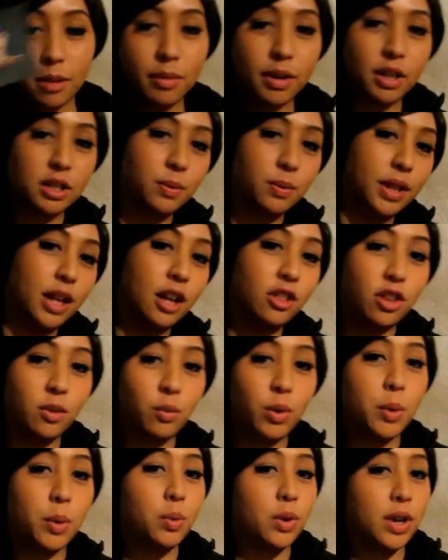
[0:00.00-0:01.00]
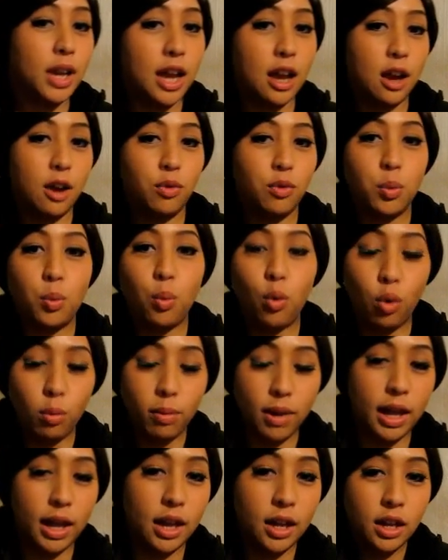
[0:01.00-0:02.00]
because without them we wouldn't have the
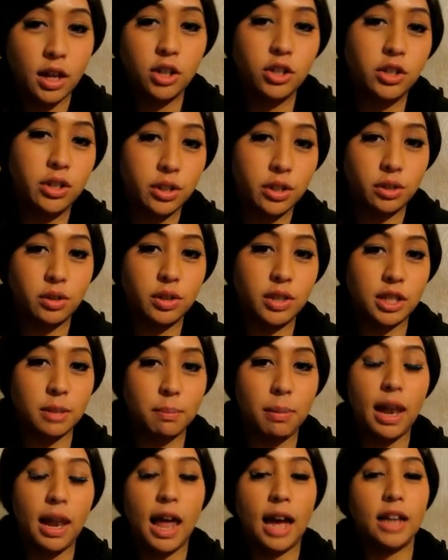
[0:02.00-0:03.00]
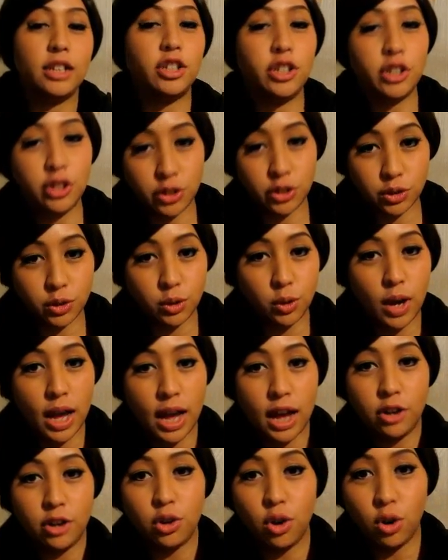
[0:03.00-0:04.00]
Worbla to supply to you
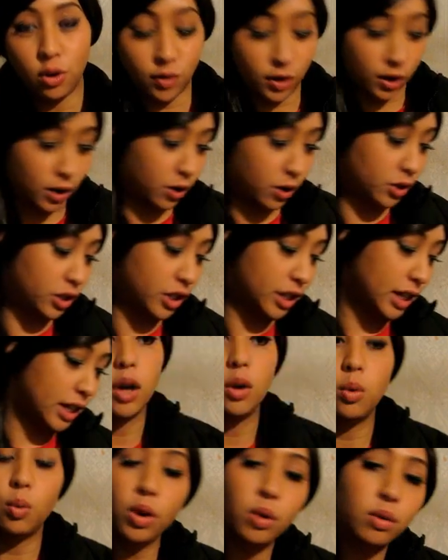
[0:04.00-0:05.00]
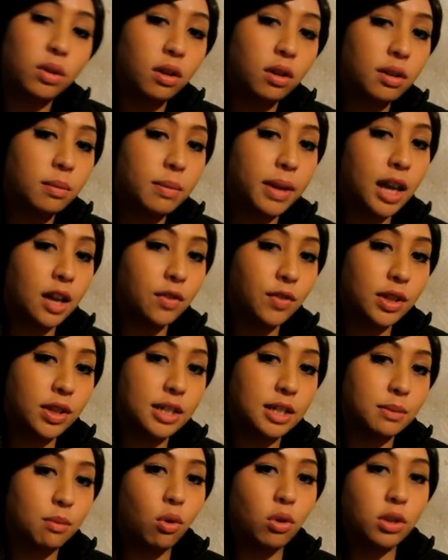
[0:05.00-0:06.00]
at Overload. We will only be having
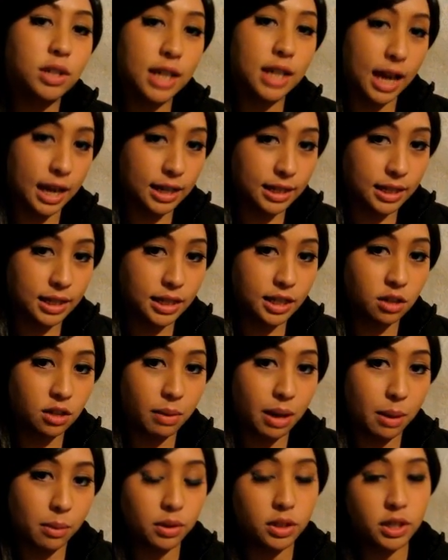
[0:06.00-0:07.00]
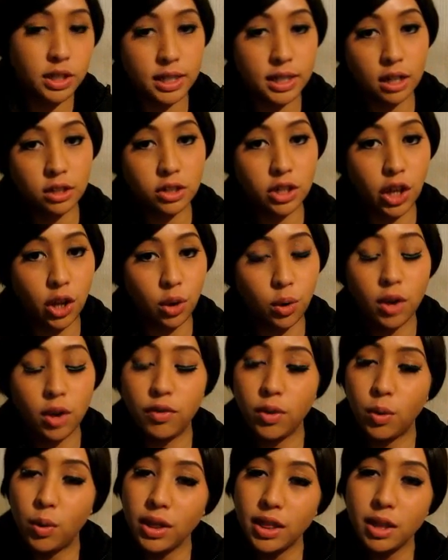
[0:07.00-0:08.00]
the small sizes to be able to sell to you.
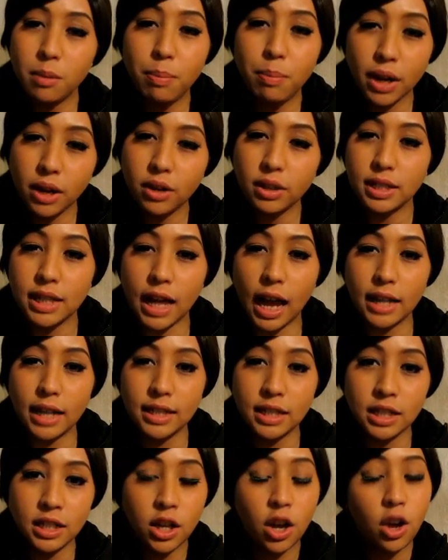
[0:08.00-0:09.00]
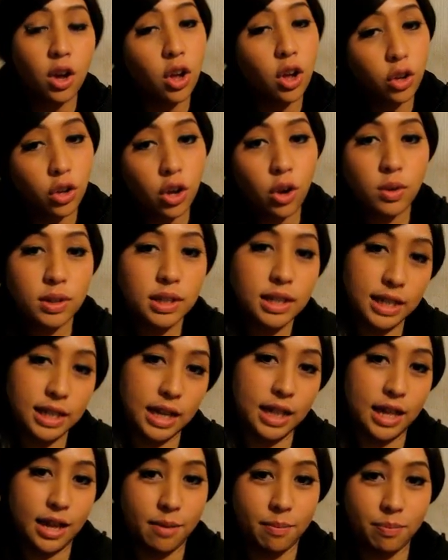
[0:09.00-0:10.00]
If you want the bigger sizes, go and
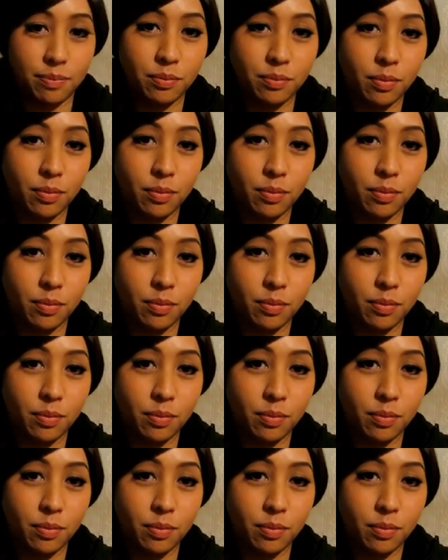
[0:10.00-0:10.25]
see them.